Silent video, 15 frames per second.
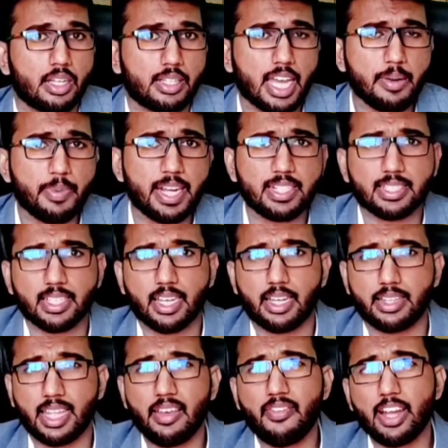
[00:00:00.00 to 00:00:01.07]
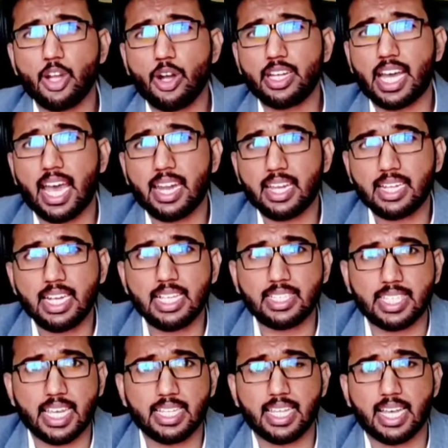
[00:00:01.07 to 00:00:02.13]
That means they will not directly
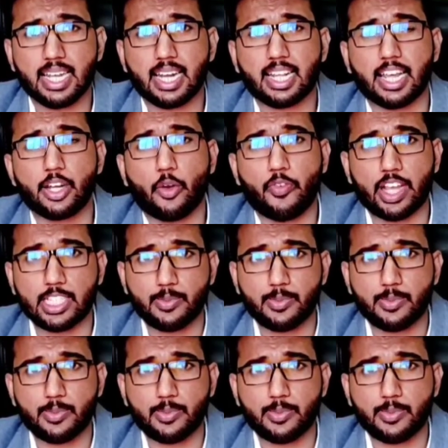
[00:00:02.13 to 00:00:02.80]
say there are kind of